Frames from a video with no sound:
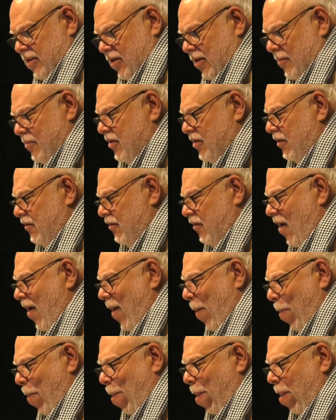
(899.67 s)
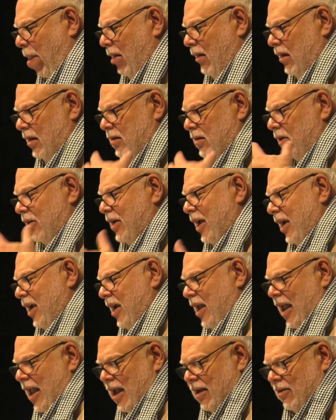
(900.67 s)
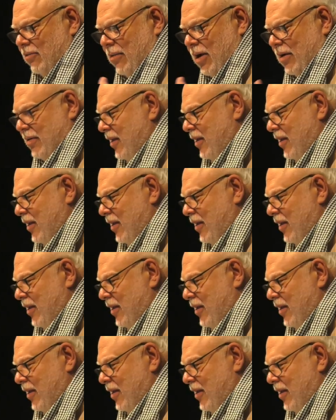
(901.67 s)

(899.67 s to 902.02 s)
in, terms of um, looking at where